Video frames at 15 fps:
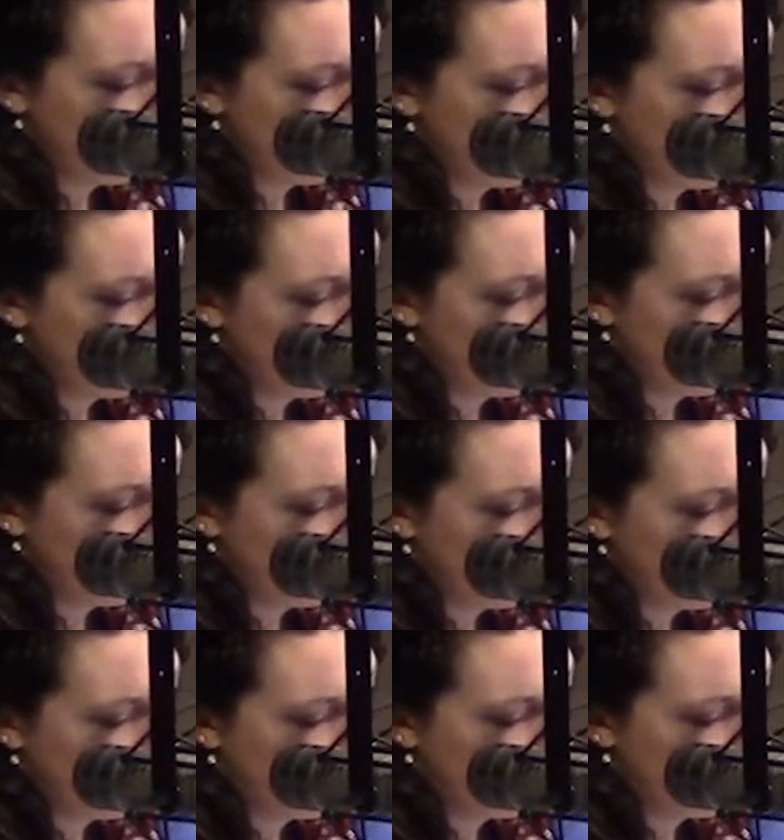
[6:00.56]

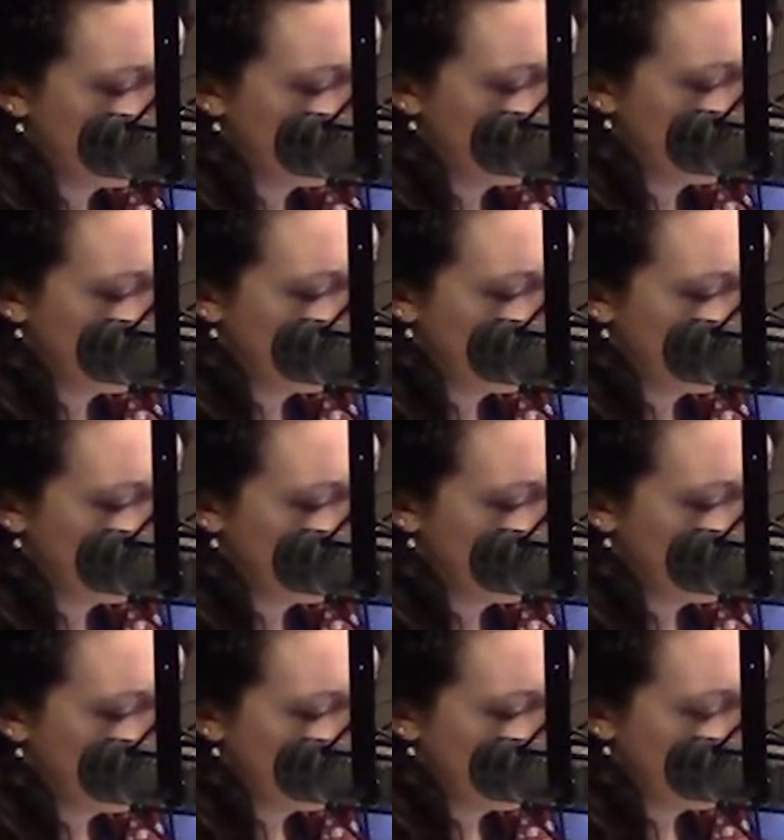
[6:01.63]

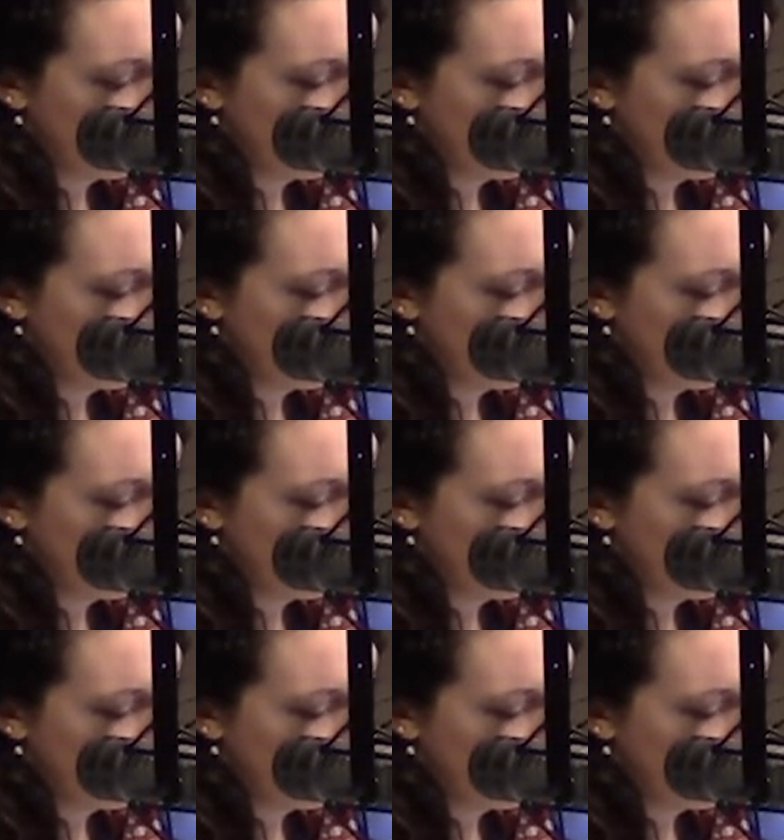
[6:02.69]
(not speaking)